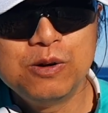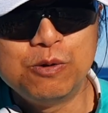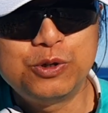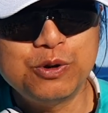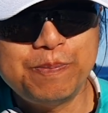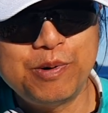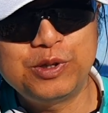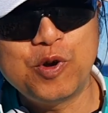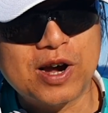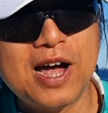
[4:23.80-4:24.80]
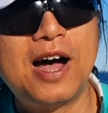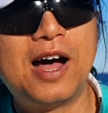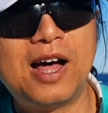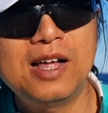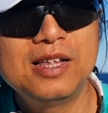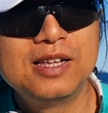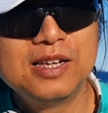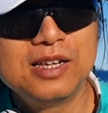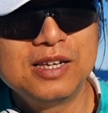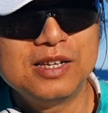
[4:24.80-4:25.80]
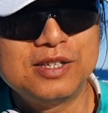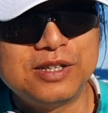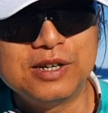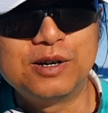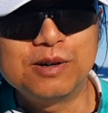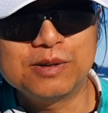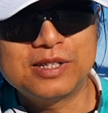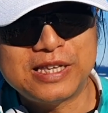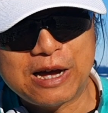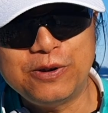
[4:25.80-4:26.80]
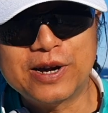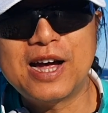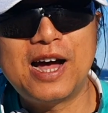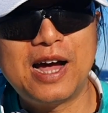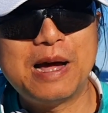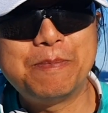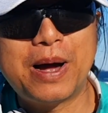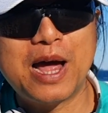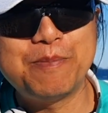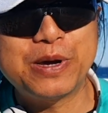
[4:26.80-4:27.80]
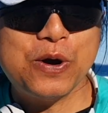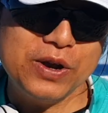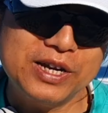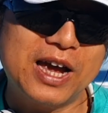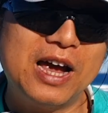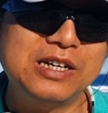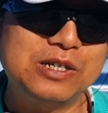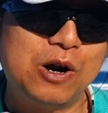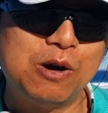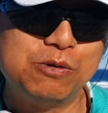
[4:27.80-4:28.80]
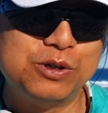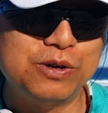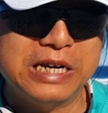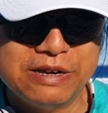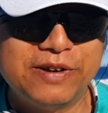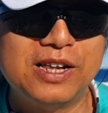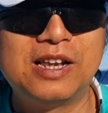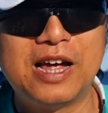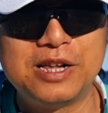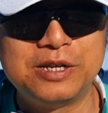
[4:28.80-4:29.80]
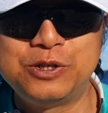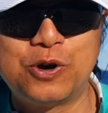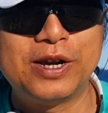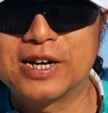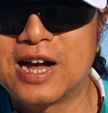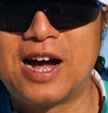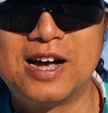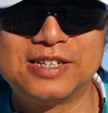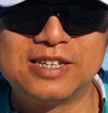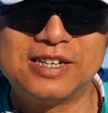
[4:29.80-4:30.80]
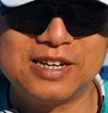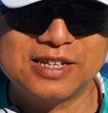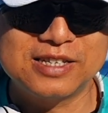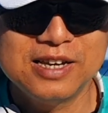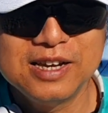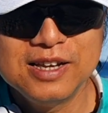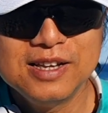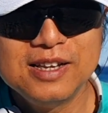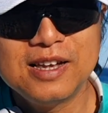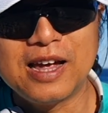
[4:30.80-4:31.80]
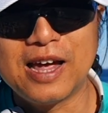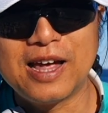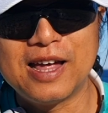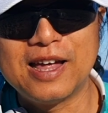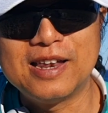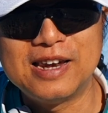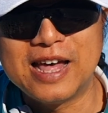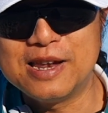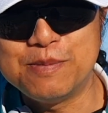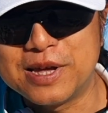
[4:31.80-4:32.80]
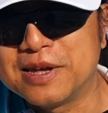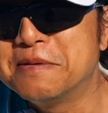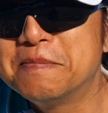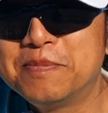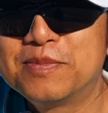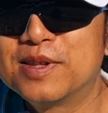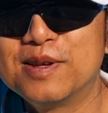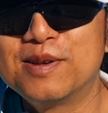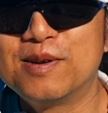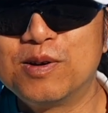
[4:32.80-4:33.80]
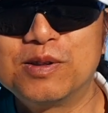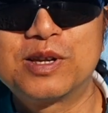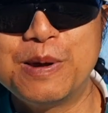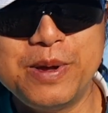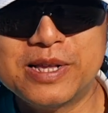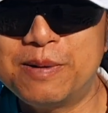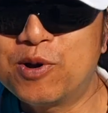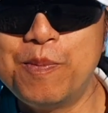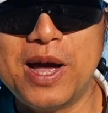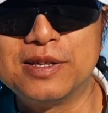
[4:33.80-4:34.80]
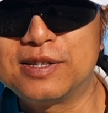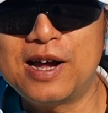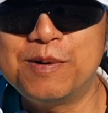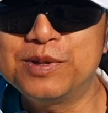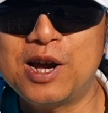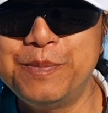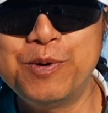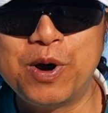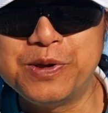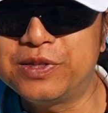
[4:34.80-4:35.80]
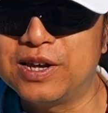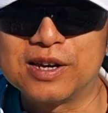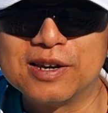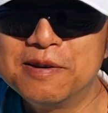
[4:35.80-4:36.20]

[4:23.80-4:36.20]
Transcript: Would you put your car, still sell your car and buy Bitcoin Cash, or would you leave it and enjoy the car as it is and let it be? Give me some comments. Tell me what you think.